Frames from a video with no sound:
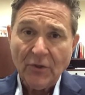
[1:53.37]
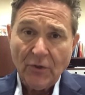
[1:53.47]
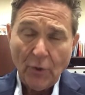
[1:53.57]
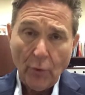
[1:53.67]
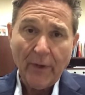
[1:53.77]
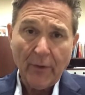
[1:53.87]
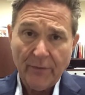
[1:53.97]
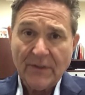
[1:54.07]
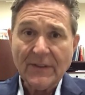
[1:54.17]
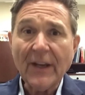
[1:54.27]
during a
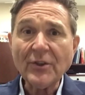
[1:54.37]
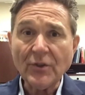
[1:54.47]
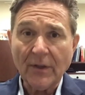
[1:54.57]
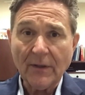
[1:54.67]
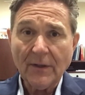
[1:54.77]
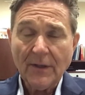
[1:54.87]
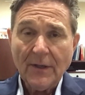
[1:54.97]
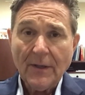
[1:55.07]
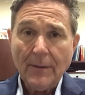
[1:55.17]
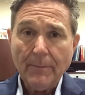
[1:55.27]
recession,
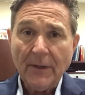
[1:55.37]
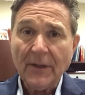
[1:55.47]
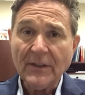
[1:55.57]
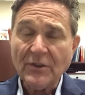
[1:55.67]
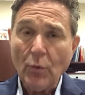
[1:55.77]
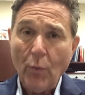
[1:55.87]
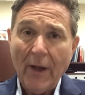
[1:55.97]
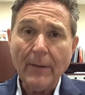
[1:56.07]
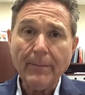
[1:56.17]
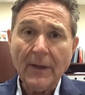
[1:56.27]
because you
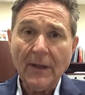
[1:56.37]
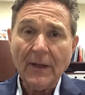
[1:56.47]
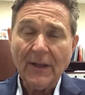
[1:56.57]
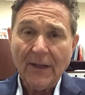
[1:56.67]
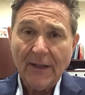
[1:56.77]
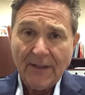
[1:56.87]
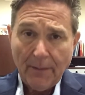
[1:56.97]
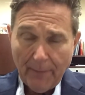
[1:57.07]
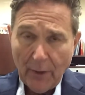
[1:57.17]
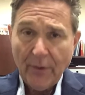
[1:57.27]
want to be in the
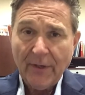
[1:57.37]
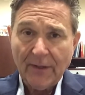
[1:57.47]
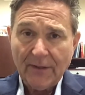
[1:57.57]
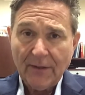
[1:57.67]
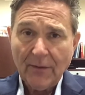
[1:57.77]
market